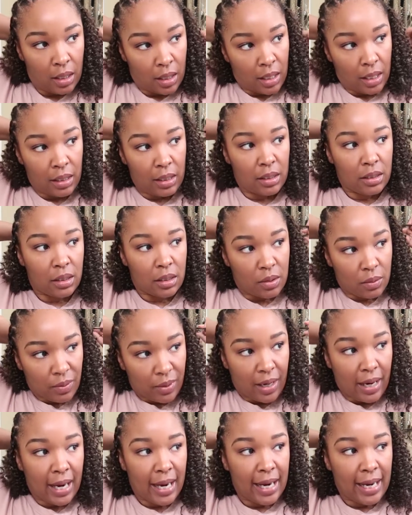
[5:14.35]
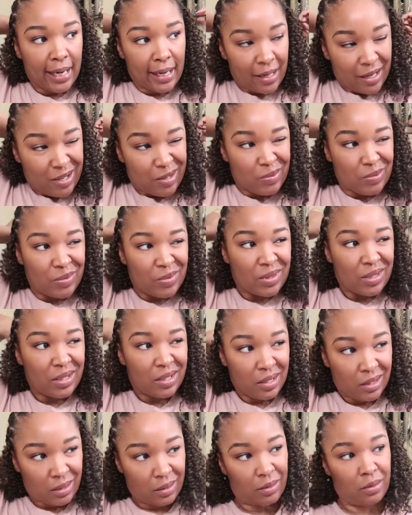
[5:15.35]
And this is where I am
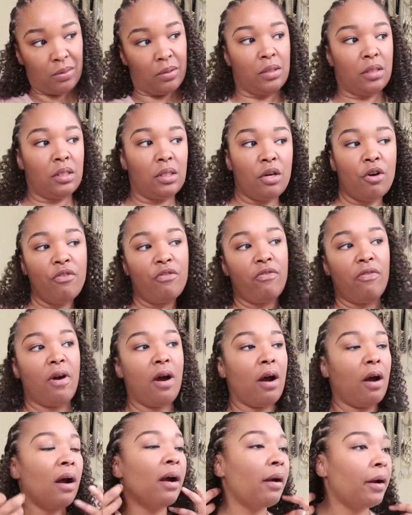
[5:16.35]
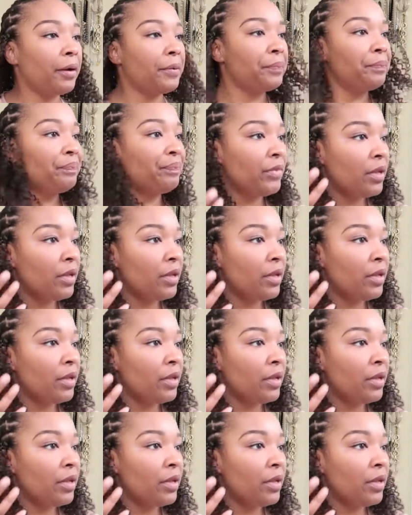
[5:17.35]
so far.